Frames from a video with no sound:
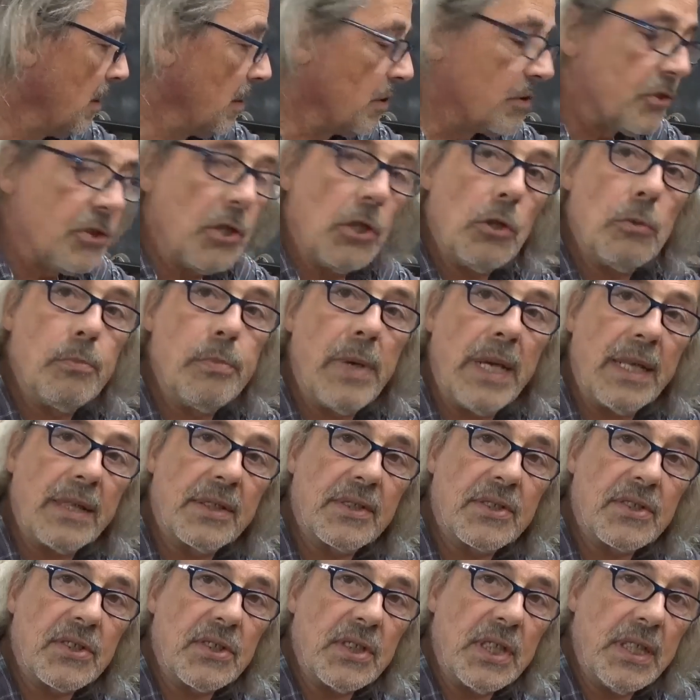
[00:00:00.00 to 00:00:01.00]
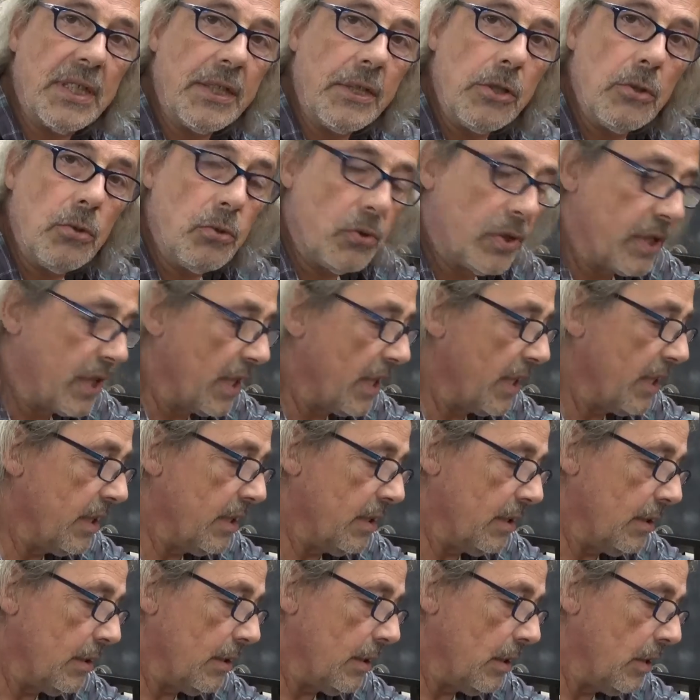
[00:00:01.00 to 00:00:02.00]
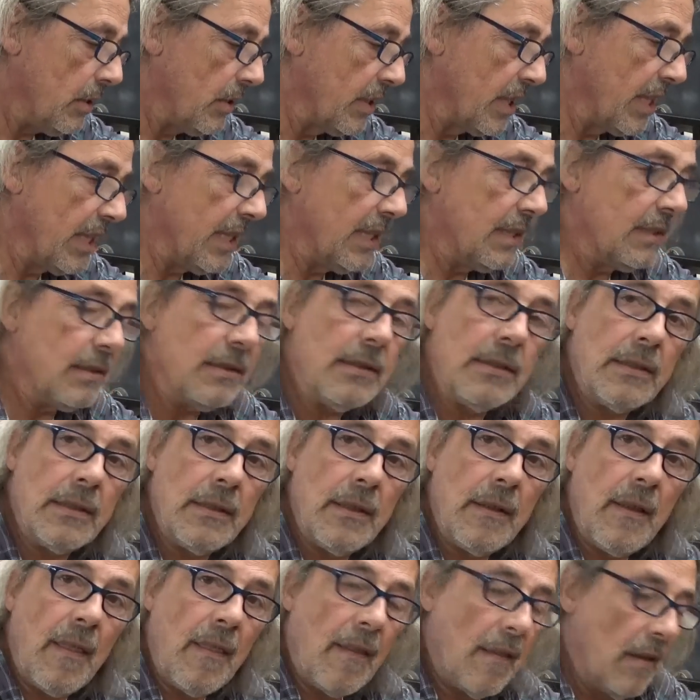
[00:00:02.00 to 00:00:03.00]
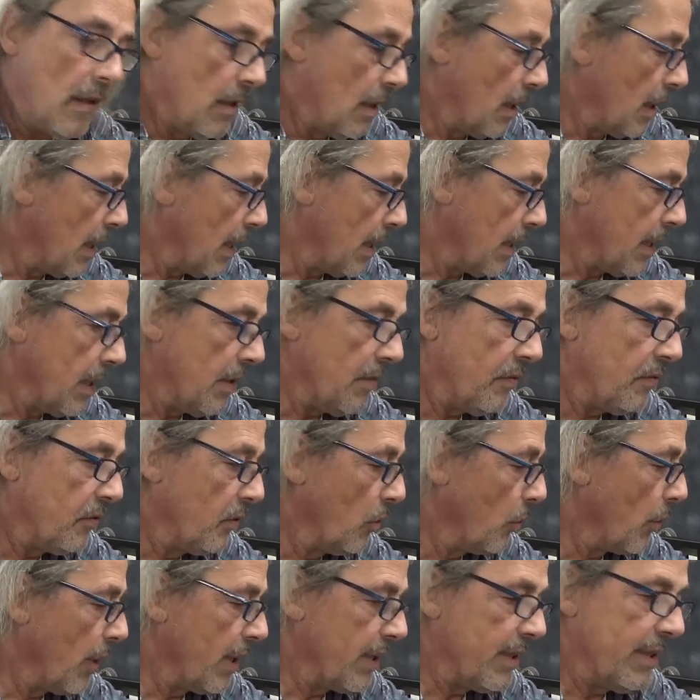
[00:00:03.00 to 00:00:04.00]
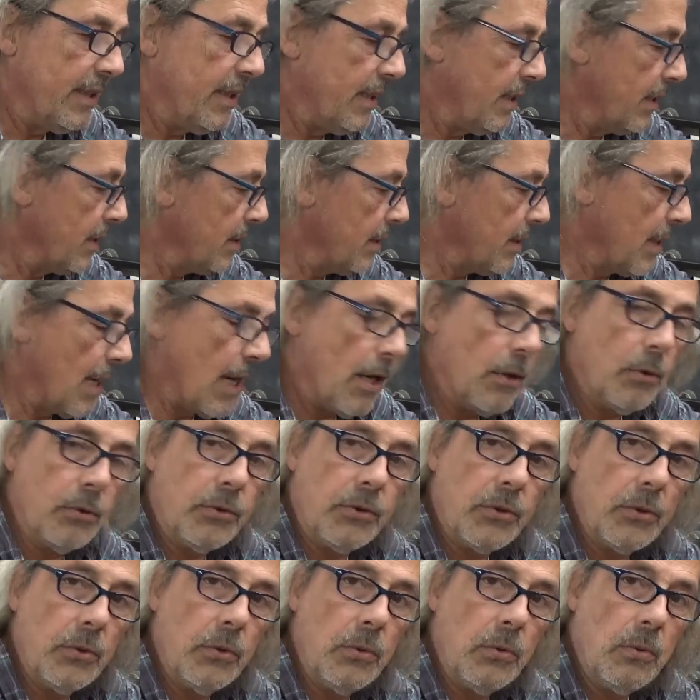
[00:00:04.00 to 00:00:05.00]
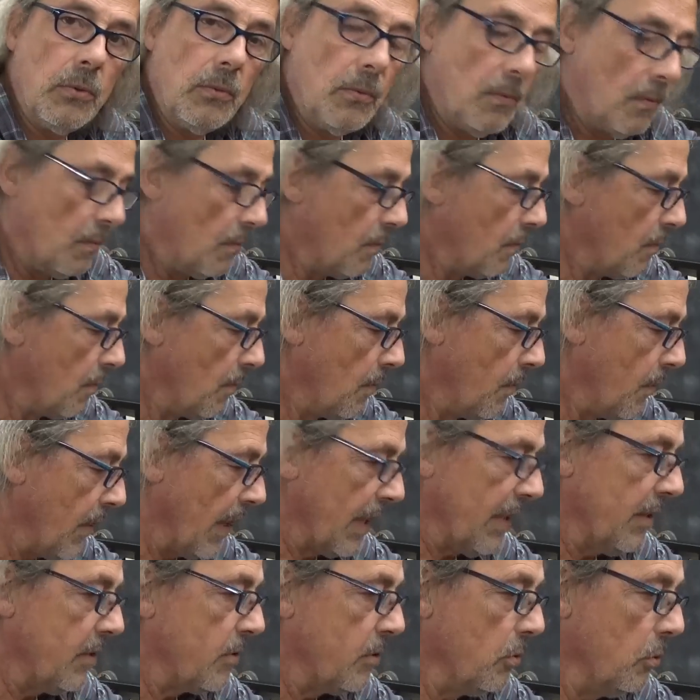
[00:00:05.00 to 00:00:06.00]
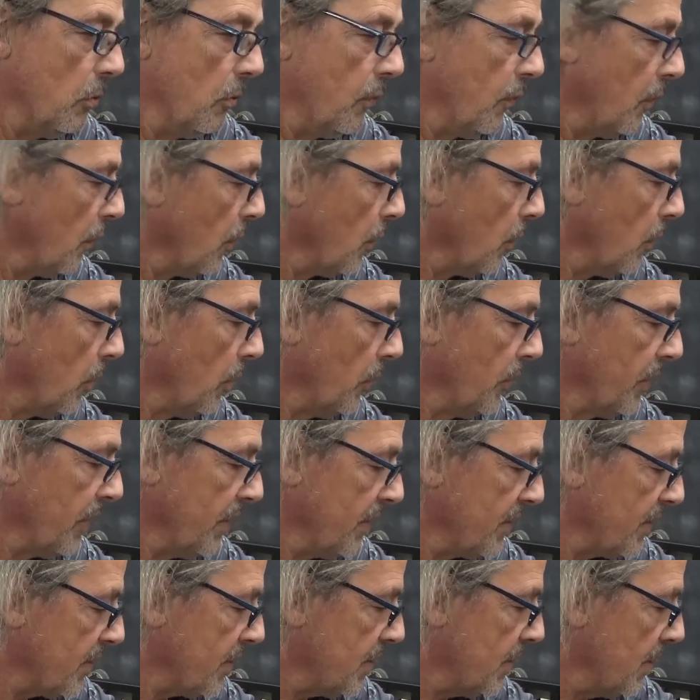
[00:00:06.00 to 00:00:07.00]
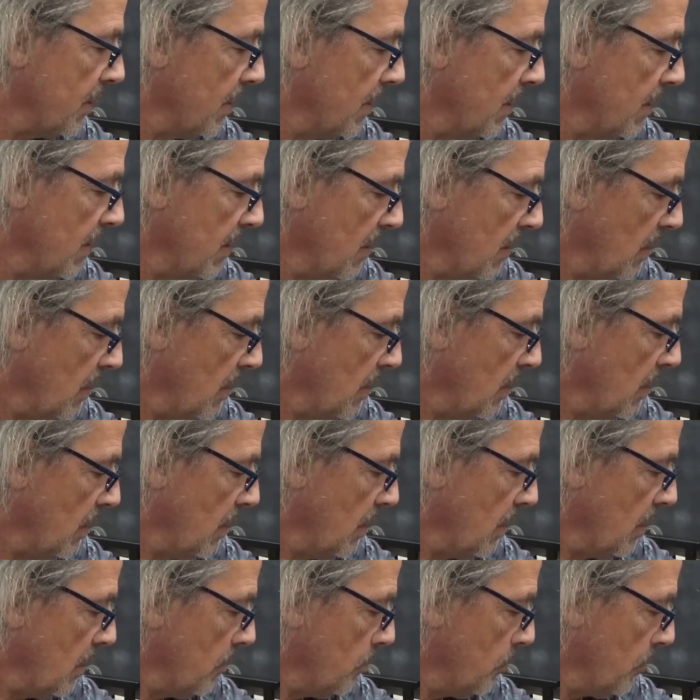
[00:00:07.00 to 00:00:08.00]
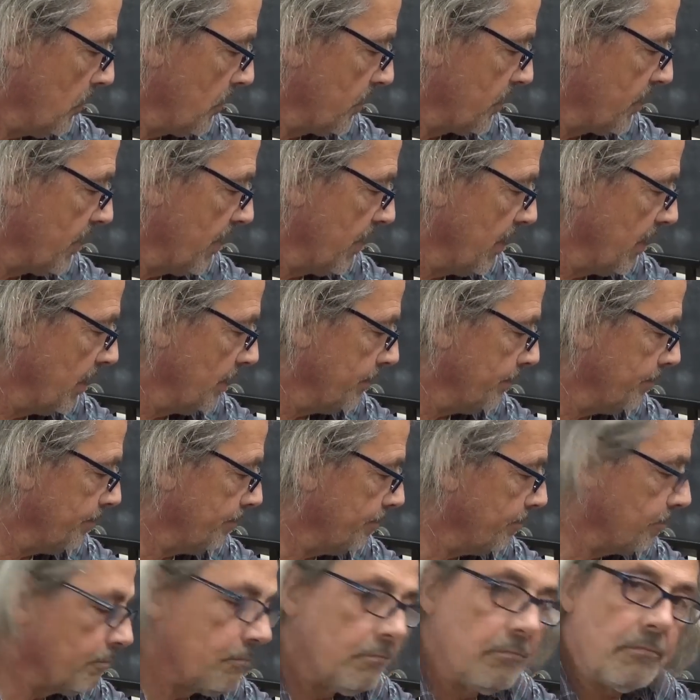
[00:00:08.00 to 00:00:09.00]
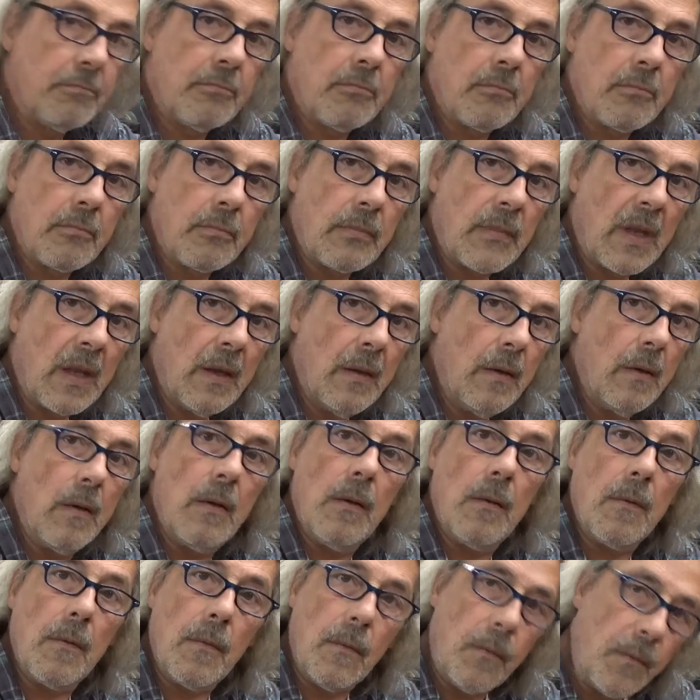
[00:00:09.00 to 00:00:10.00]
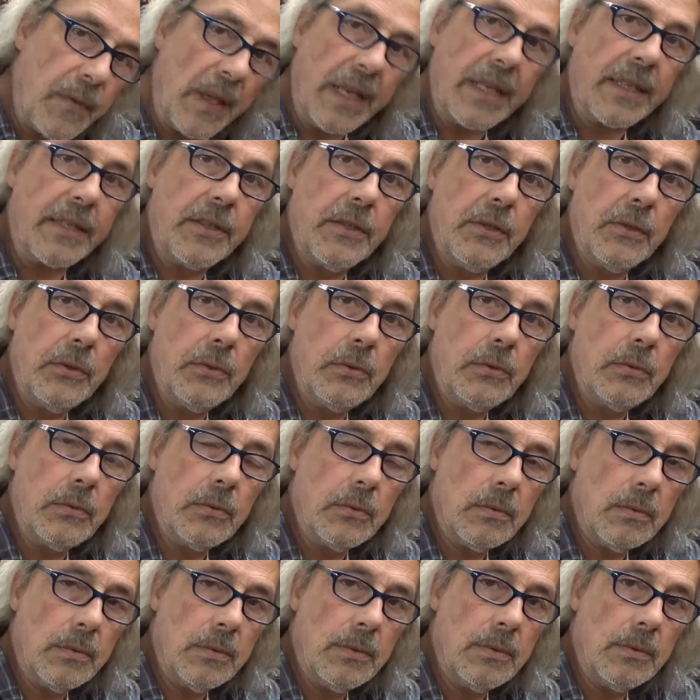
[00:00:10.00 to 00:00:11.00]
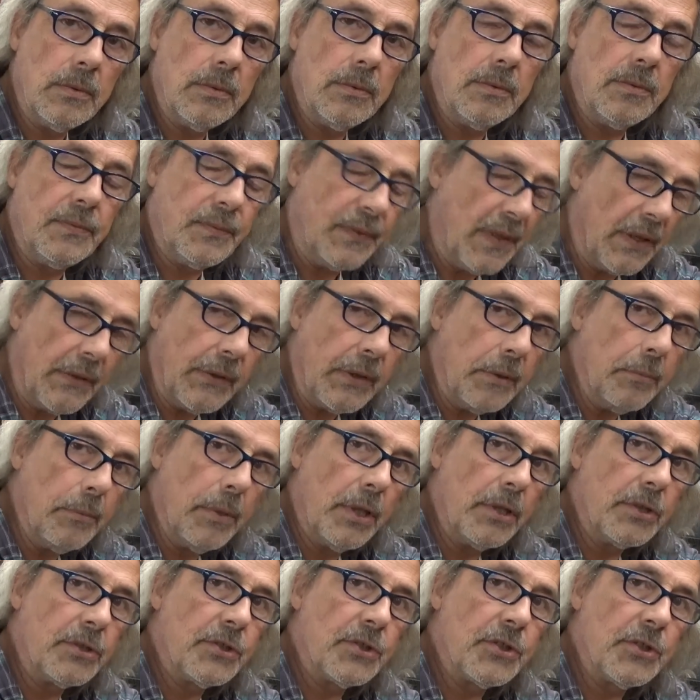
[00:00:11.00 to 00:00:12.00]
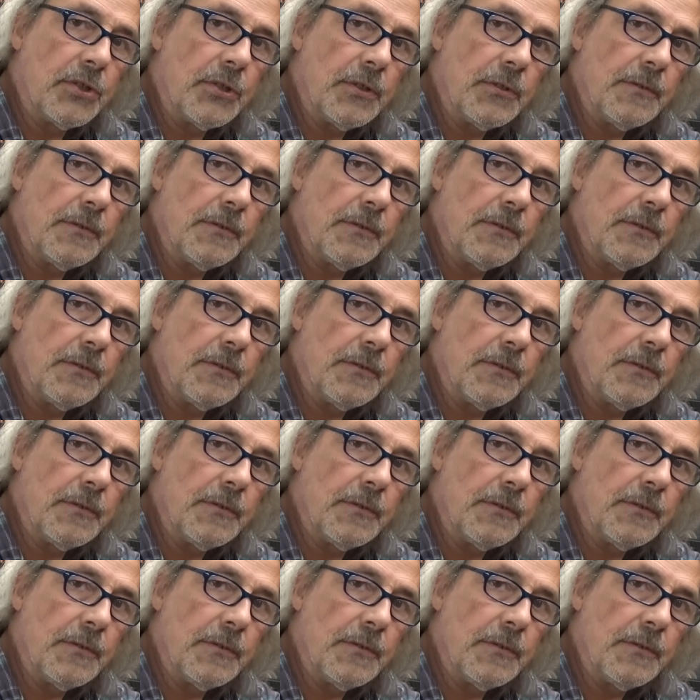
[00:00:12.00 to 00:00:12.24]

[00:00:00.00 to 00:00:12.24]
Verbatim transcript: So Mats in the UK again. I have no idea how to thank you for all this but uh, thank you very much.